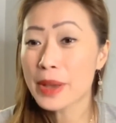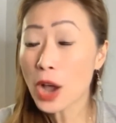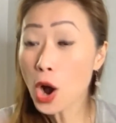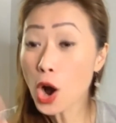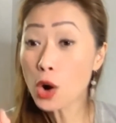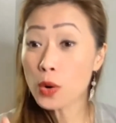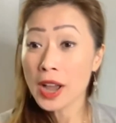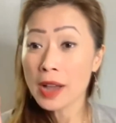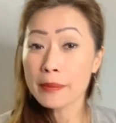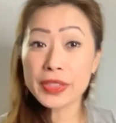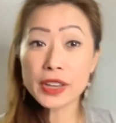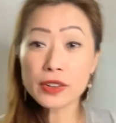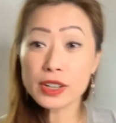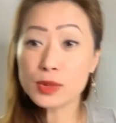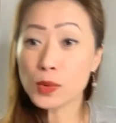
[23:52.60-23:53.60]
But oh, but
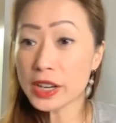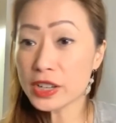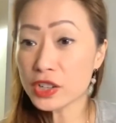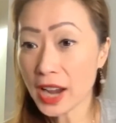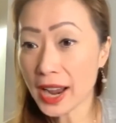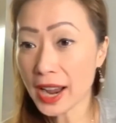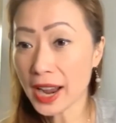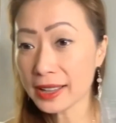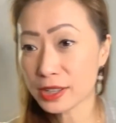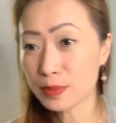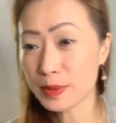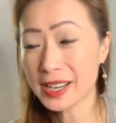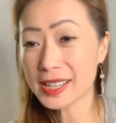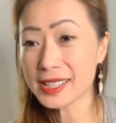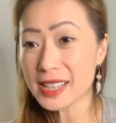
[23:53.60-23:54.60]
there is one challenge
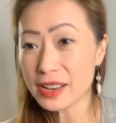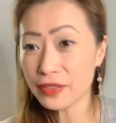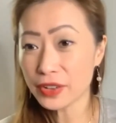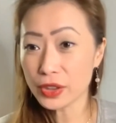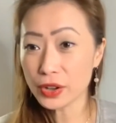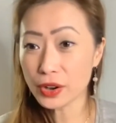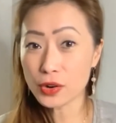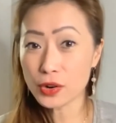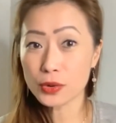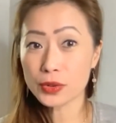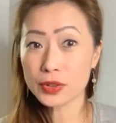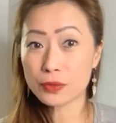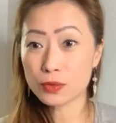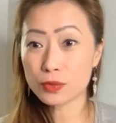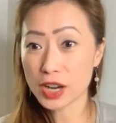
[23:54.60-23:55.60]
because even though
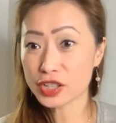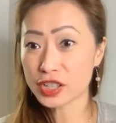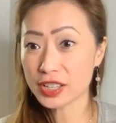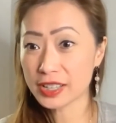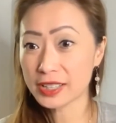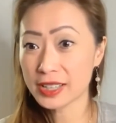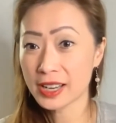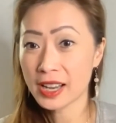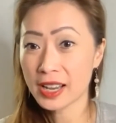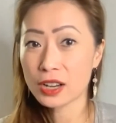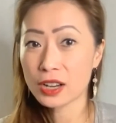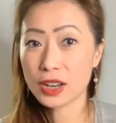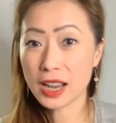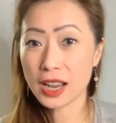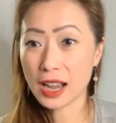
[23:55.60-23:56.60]
Russian
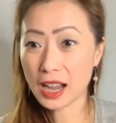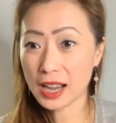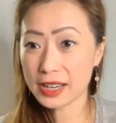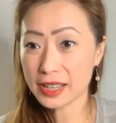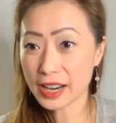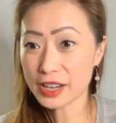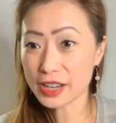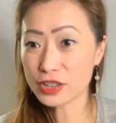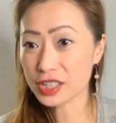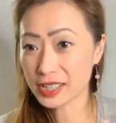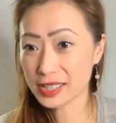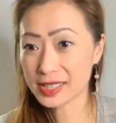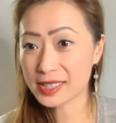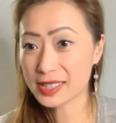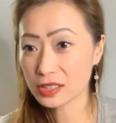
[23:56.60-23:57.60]
uh,
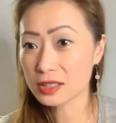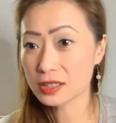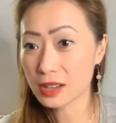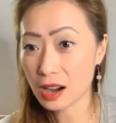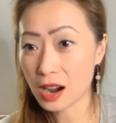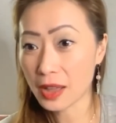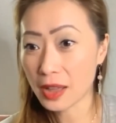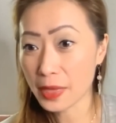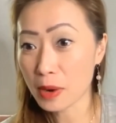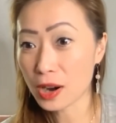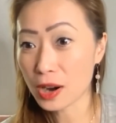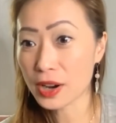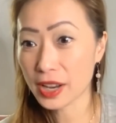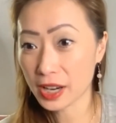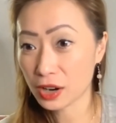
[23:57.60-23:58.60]
nitrogen is still on the
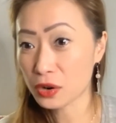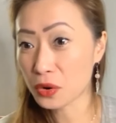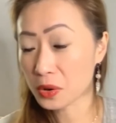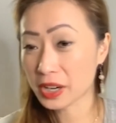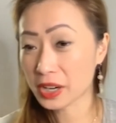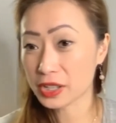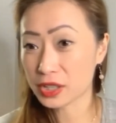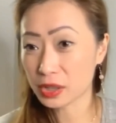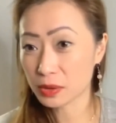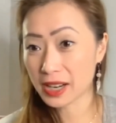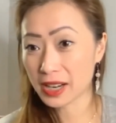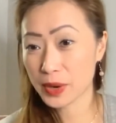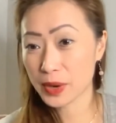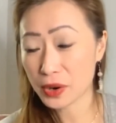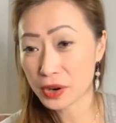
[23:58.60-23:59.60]
market, according to
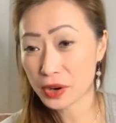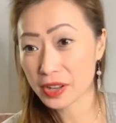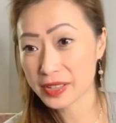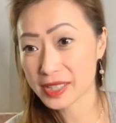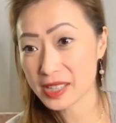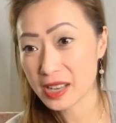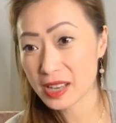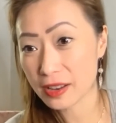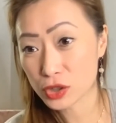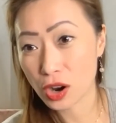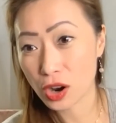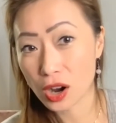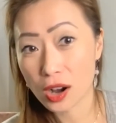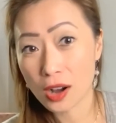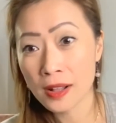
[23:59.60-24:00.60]
what we heard on CF's
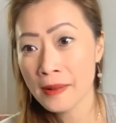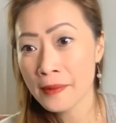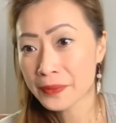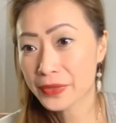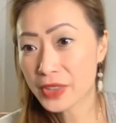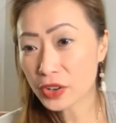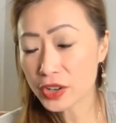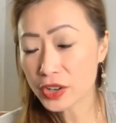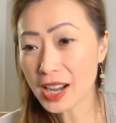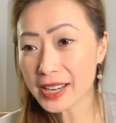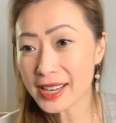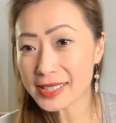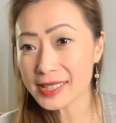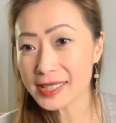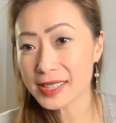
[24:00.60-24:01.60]
call, they're not
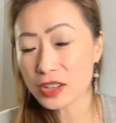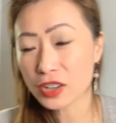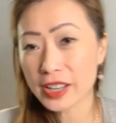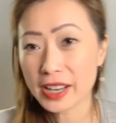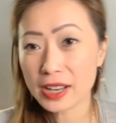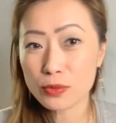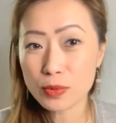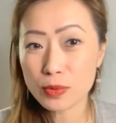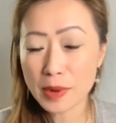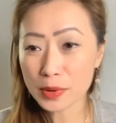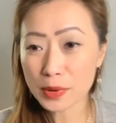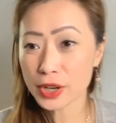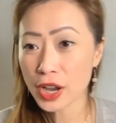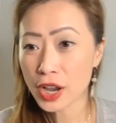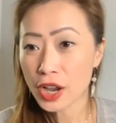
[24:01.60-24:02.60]
necessarily,
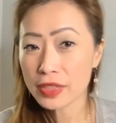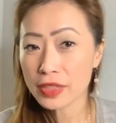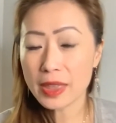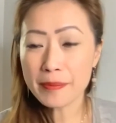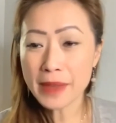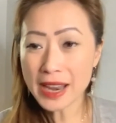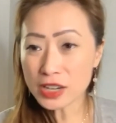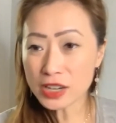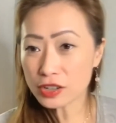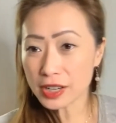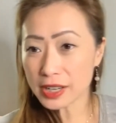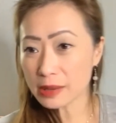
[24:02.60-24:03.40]
remember, the major